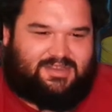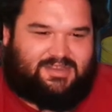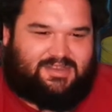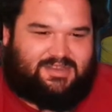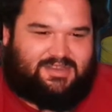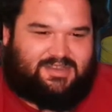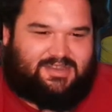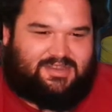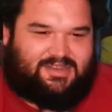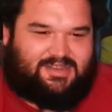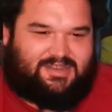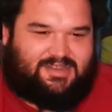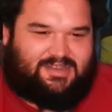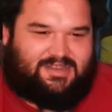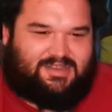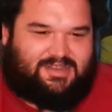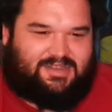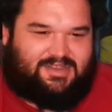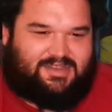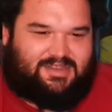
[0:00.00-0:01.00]

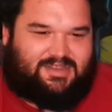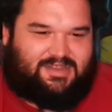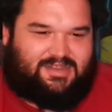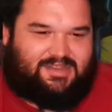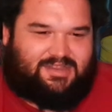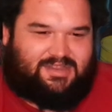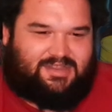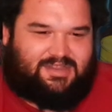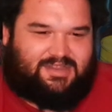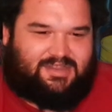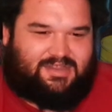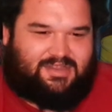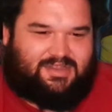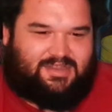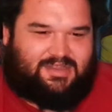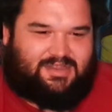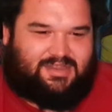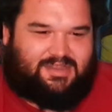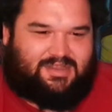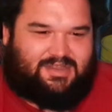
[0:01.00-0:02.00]
Nothing is said.